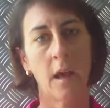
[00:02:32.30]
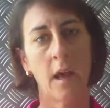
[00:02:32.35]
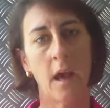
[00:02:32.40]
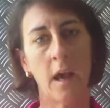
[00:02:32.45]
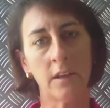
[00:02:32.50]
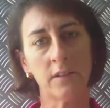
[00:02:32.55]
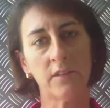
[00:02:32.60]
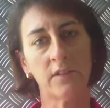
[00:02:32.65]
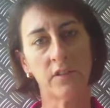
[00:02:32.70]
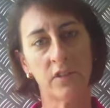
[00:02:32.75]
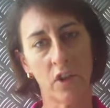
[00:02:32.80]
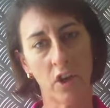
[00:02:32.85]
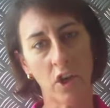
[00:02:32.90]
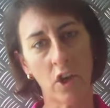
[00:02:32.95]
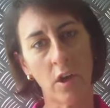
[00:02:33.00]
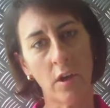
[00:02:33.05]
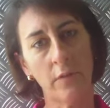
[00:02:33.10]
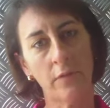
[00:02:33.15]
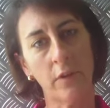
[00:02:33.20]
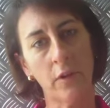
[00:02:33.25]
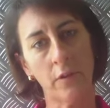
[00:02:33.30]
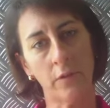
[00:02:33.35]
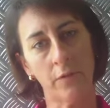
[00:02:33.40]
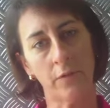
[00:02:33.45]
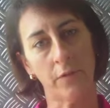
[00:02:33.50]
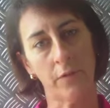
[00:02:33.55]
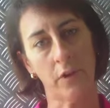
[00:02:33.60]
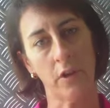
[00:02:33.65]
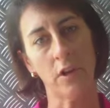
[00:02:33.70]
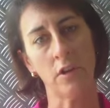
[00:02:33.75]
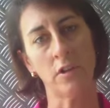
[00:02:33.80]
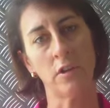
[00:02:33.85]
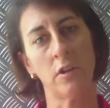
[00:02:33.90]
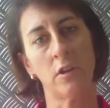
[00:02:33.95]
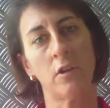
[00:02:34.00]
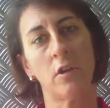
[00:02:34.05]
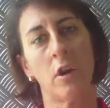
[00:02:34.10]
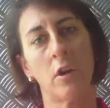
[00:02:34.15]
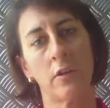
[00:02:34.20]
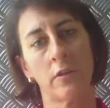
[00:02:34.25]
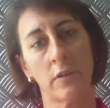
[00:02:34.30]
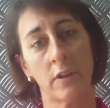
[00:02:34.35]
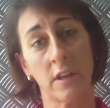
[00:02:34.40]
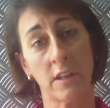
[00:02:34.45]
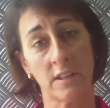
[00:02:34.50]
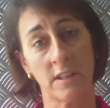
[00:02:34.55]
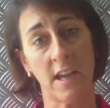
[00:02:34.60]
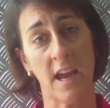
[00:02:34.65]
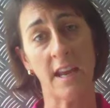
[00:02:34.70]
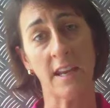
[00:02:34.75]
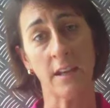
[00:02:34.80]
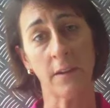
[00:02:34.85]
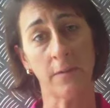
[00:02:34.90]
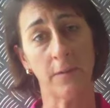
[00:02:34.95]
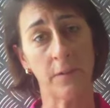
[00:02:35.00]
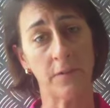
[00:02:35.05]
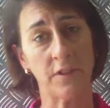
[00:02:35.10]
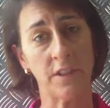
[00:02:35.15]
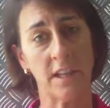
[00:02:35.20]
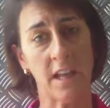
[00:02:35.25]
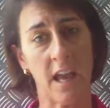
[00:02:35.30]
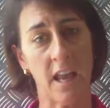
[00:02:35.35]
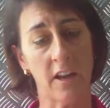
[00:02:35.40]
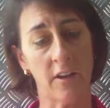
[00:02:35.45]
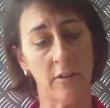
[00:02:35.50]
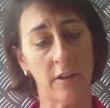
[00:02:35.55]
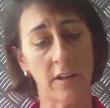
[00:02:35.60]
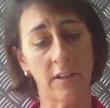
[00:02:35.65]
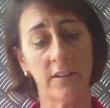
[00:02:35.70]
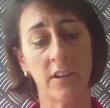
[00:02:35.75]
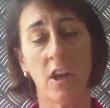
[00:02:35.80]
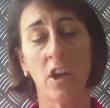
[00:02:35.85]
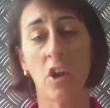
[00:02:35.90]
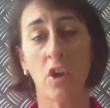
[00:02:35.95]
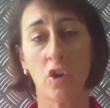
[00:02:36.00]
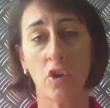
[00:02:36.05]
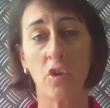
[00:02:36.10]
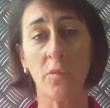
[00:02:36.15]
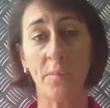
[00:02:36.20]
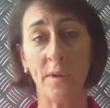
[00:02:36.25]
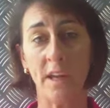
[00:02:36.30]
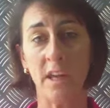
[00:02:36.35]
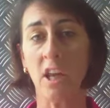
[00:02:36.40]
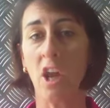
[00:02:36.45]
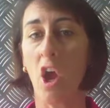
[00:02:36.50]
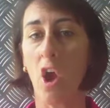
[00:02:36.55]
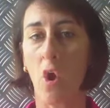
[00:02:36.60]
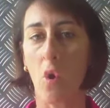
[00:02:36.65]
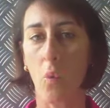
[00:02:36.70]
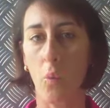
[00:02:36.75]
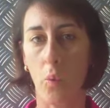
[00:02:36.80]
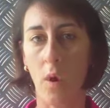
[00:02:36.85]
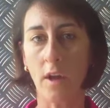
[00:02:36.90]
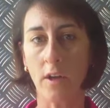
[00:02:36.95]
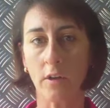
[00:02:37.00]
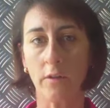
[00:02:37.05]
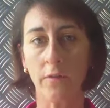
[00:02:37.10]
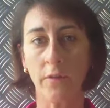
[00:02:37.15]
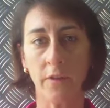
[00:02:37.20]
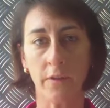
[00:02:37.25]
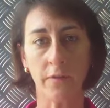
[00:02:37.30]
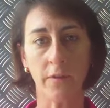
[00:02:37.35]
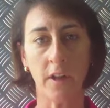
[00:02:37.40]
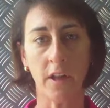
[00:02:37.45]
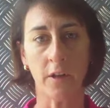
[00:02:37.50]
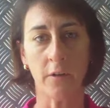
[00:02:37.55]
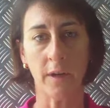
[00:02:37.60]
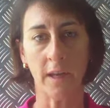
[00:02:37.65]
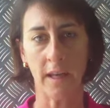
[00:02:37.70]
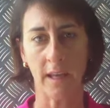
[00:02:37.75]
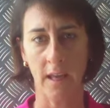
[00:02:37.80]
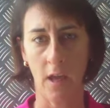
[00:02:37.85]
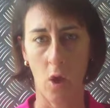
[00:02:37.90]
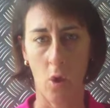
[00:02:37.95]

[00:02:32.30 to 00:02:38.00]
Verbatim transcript: A serve of fruit containing 50 calories could be one of the following.